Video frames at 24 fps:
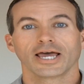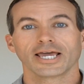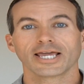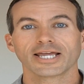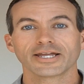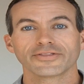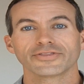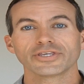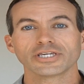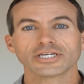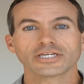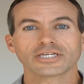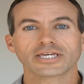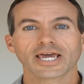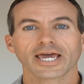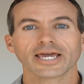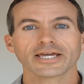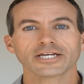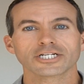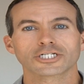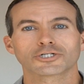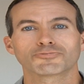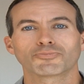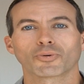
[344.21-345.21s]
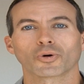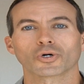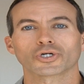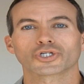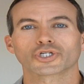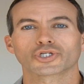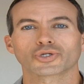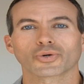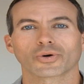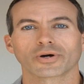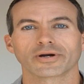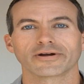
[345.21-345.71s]
And the gayest
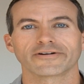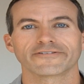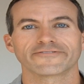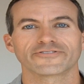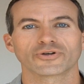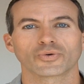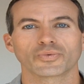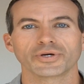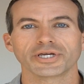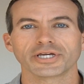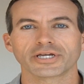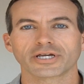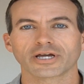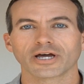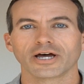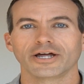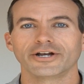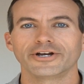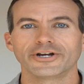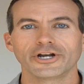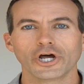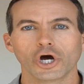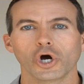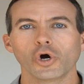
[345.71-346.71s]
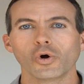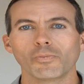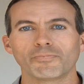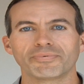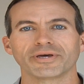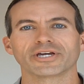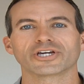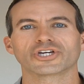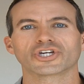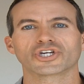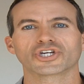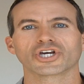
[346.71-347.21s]
sports story of the week, no
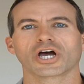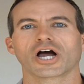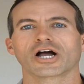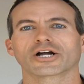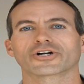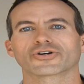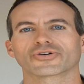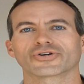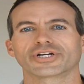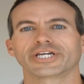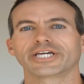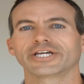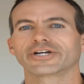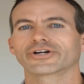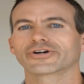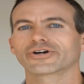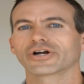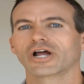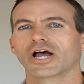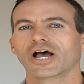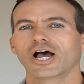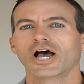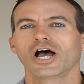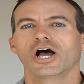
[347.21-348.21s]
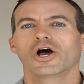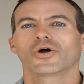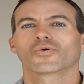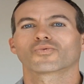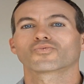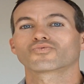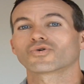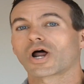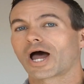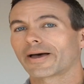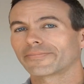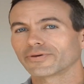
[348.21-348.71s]
big shocker here,
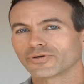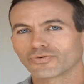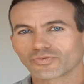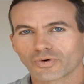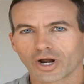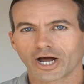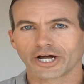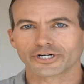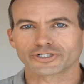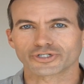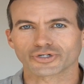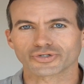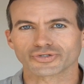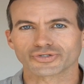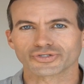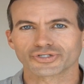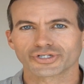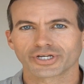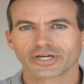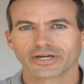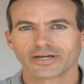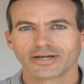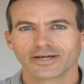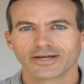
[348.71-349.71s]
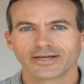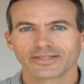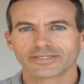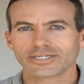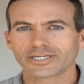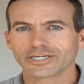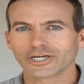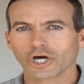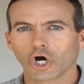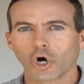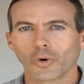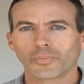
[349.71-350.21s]
Robbie Rogers,
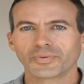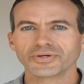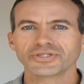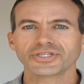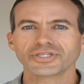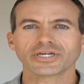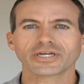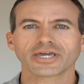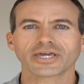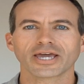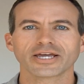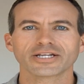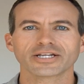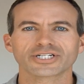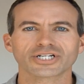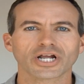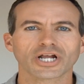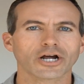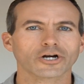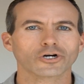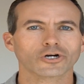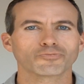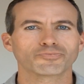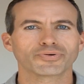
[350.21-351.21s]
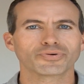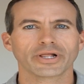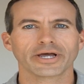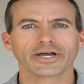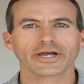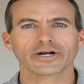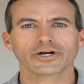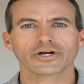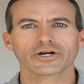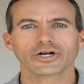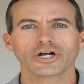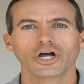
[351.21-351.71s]
the openly gay soccer
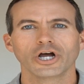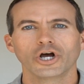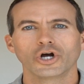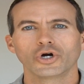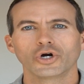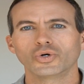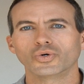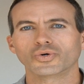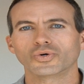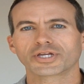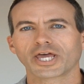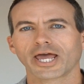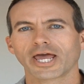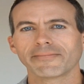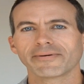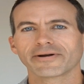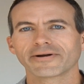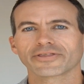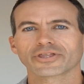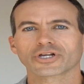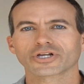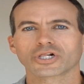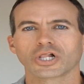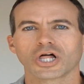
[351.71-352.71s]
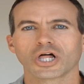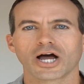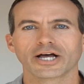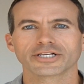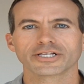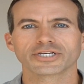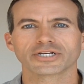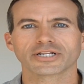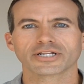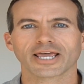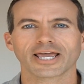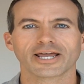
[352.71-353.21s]
player who came out of the
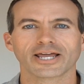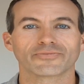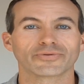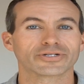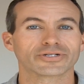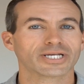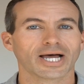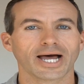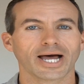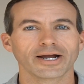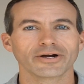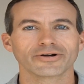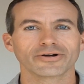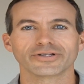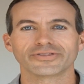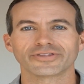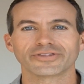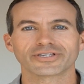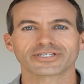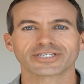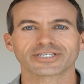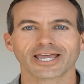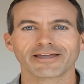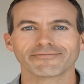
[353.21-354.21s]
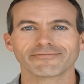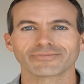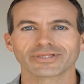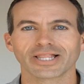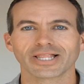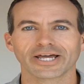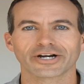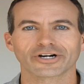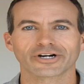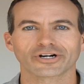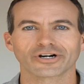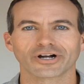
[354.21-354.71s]
closet and retired in the same
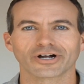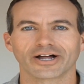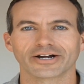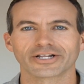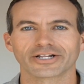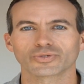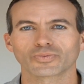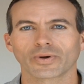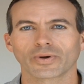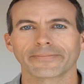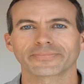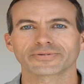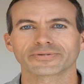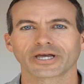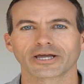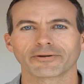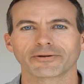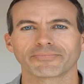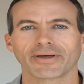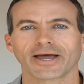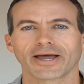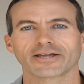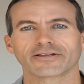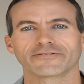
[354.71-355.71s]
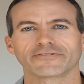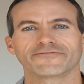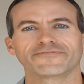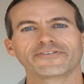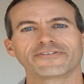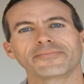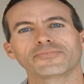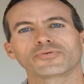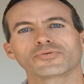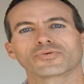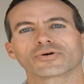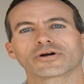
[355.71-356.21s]
letter on his website back in
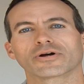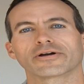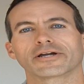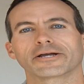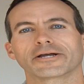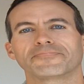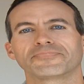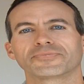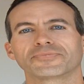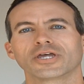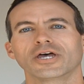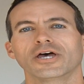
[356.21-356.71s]
February,